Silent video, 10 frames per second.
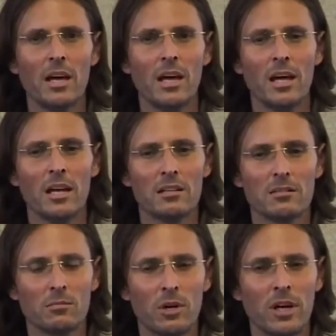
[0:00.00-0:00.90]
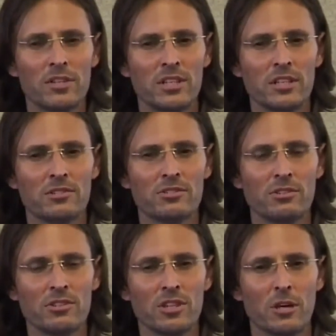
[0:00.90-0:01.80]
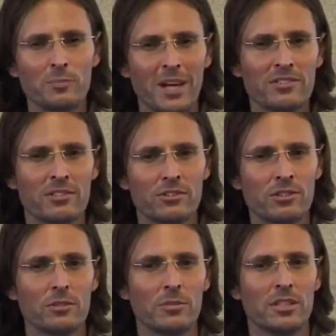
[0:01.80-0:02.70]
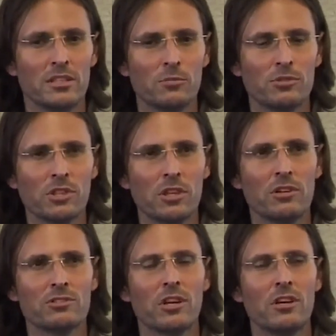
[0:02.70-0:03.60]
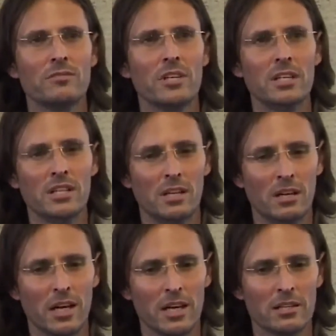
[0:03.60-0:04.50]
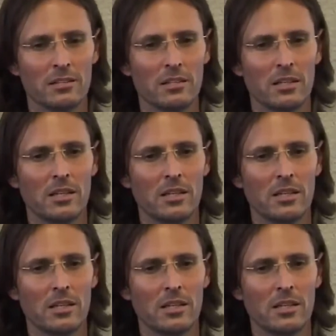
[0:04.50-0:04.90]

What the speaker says: And what I did as soon as I was placed in the tomb and it was closed over, I